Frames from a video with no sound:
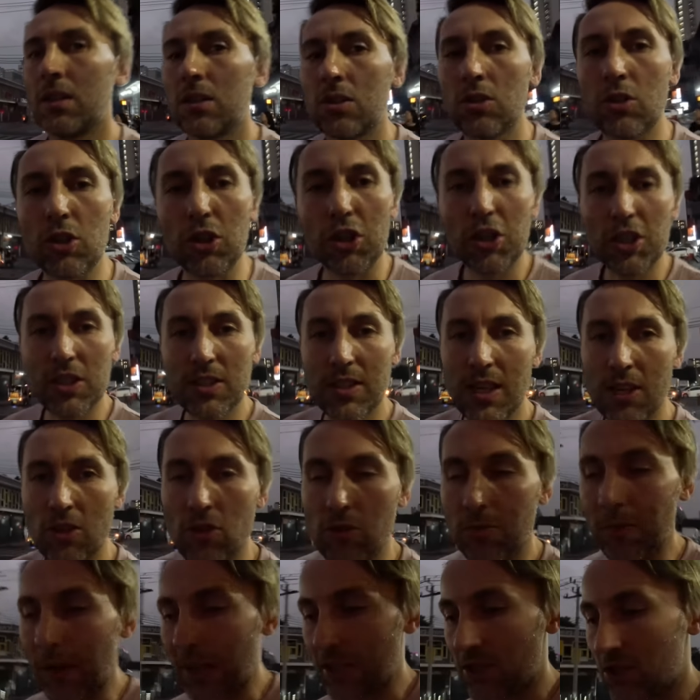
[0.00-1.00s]
going to
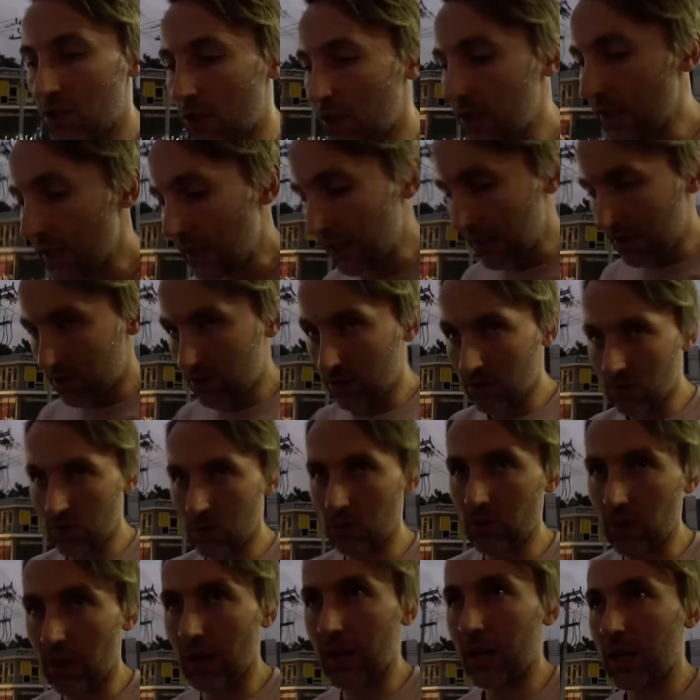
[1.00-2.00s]
continue my journey
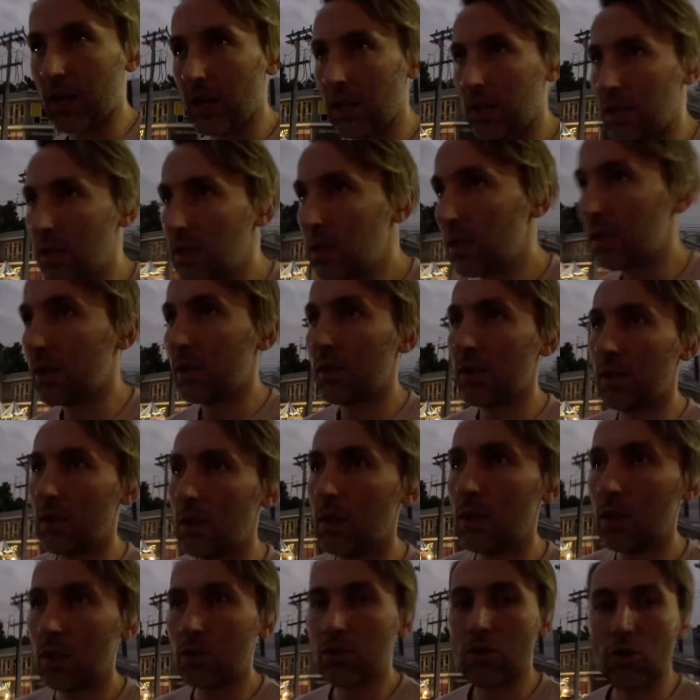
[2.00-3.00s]
to uh,
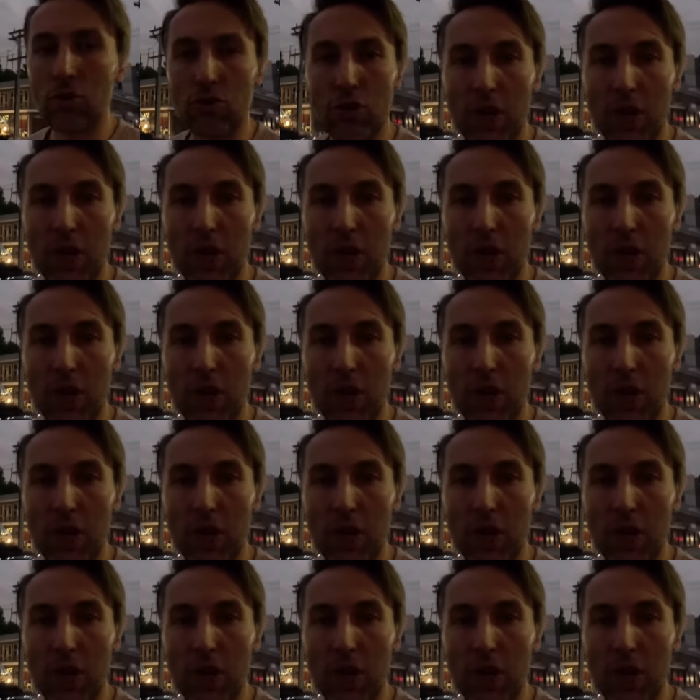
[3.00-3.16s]
to